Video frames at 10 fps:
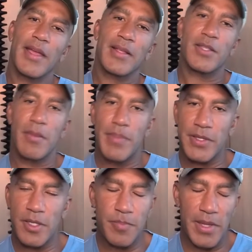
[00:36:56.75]
He gets the
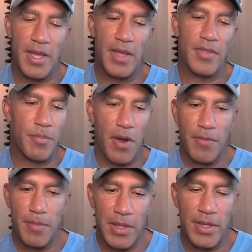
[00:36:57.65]
business plan, the
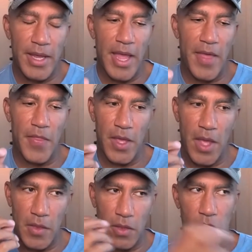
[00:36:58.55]
profitability, and
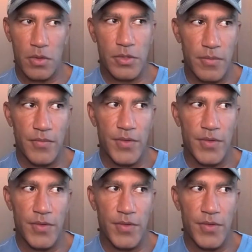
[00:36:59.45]
the and the long